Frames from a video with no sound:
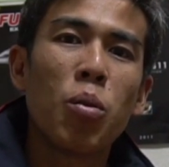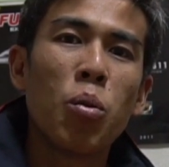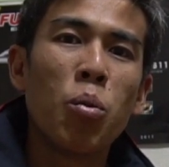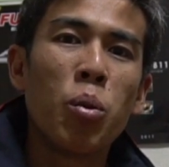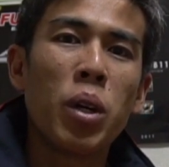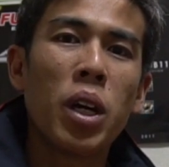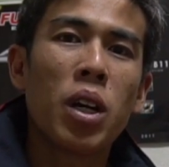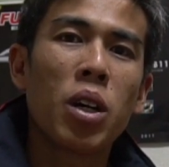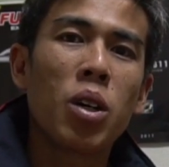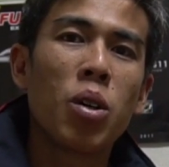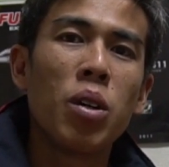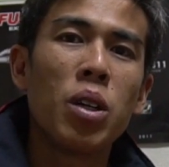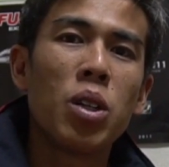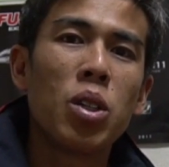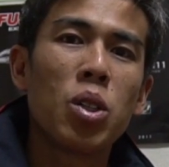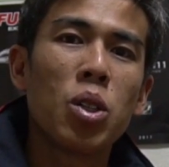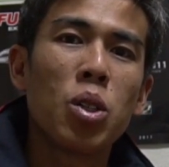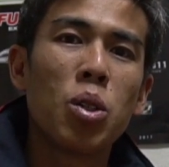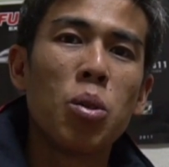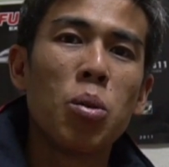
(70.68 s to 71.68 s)
we are
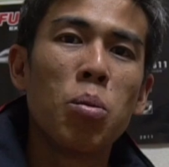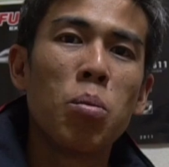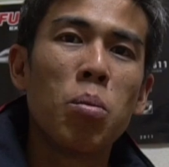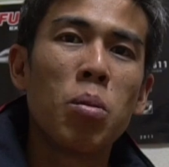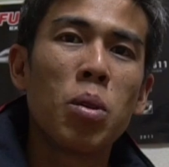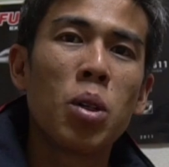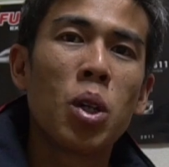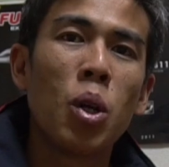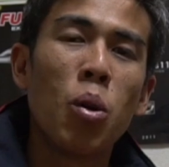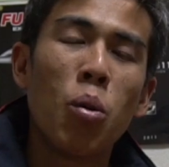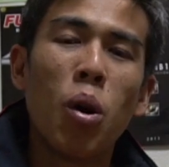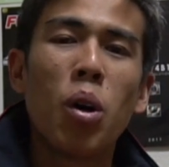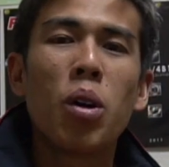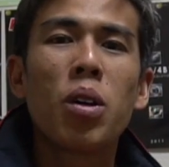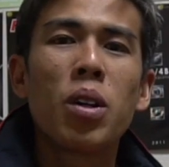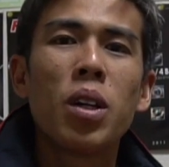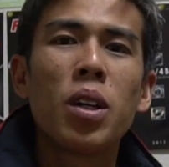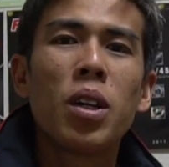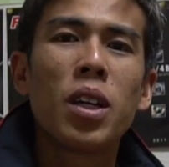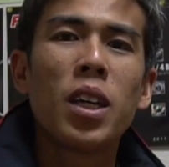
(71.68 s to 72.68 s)
going to go
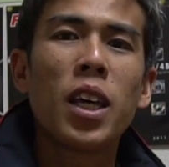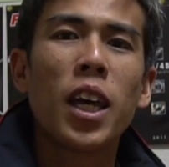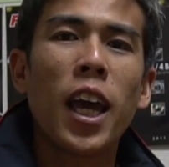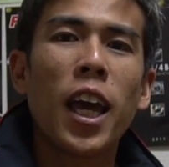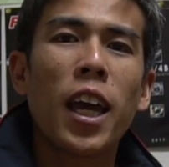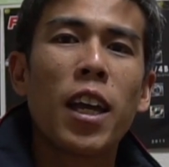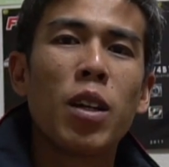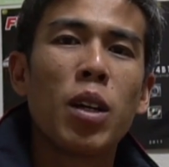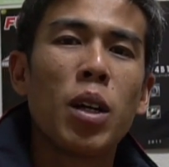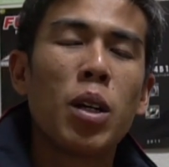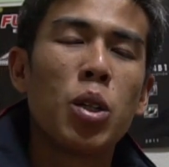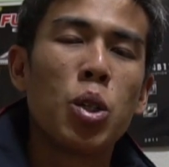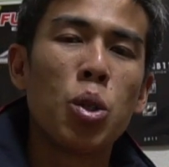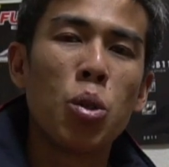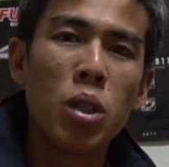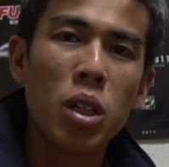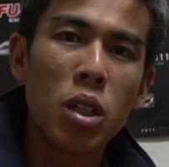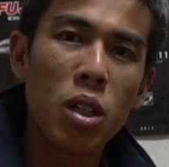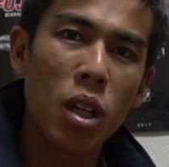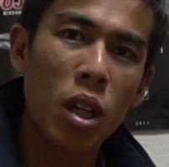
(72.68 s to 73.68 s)
on and
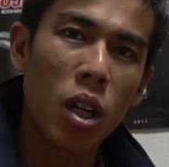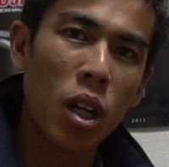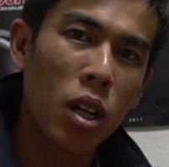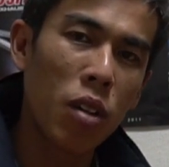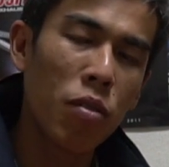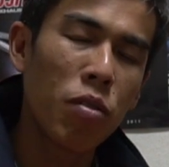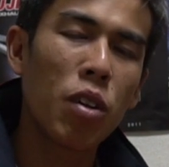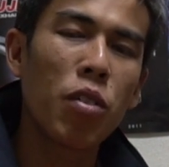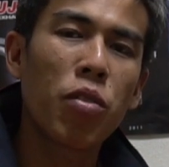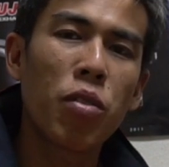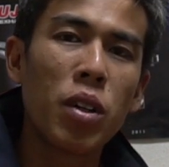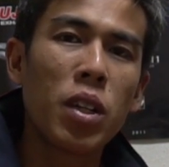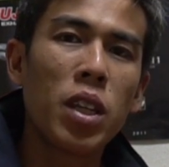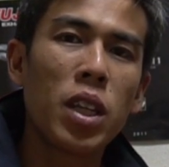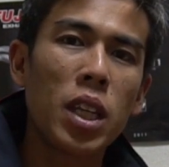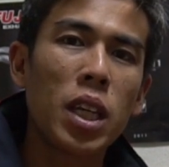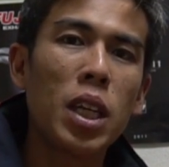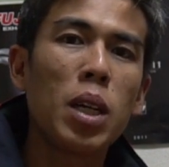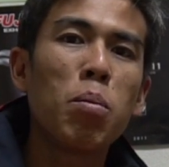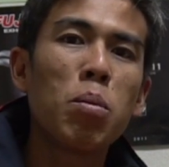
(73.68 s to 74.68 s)
do a lot of different
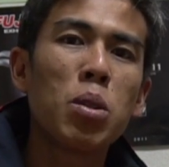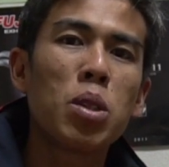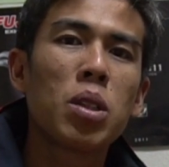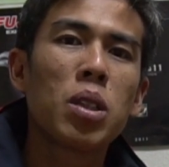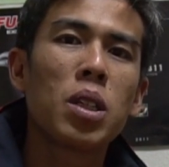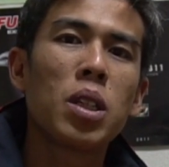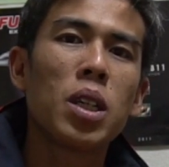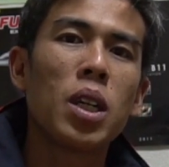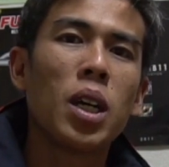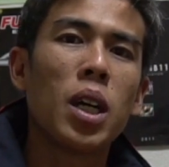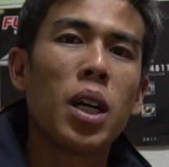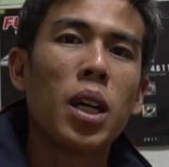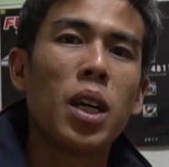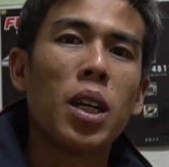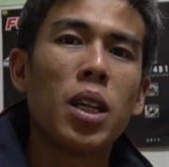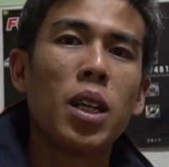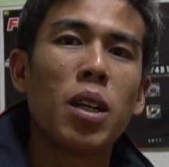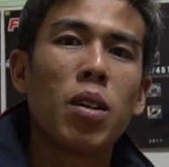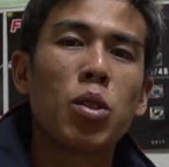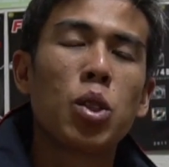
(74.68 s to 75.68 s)
themes,
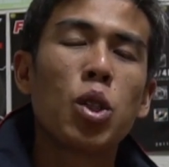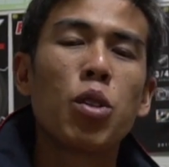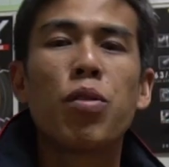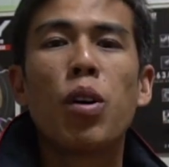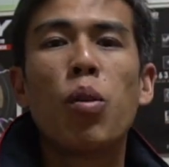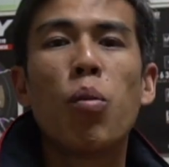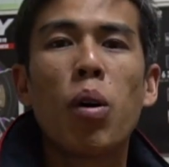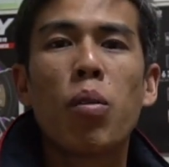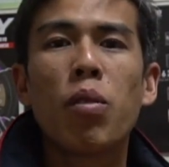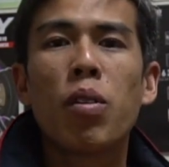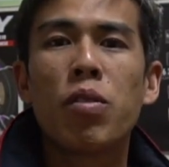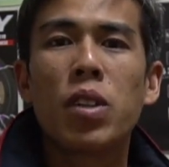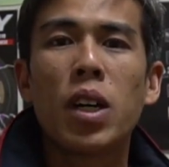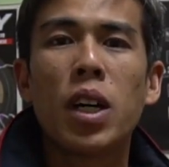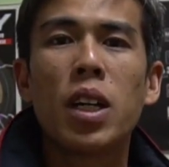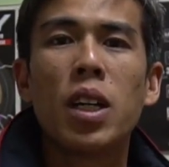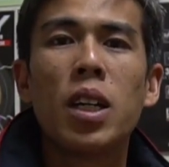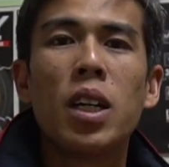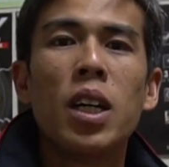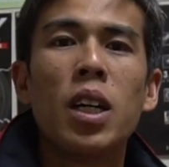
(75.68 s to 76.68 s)
and so far what we've
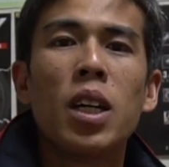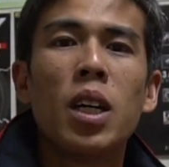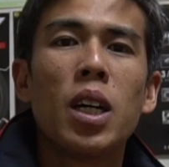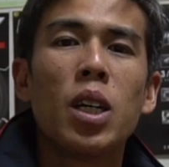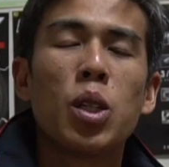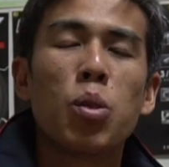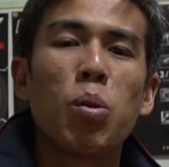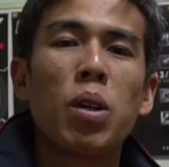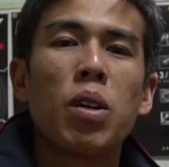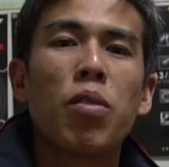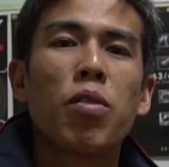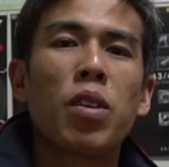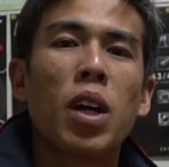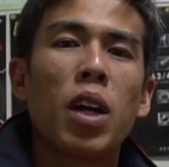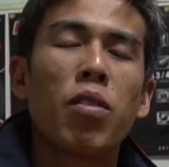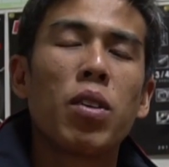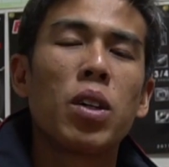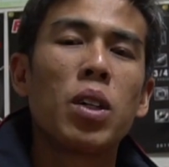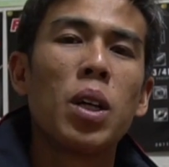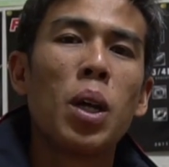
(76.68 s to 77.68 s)
done is we've
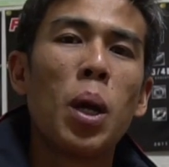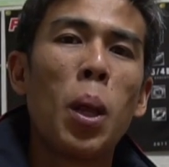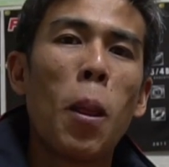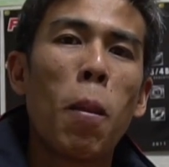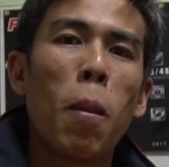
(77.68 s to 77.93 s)
covered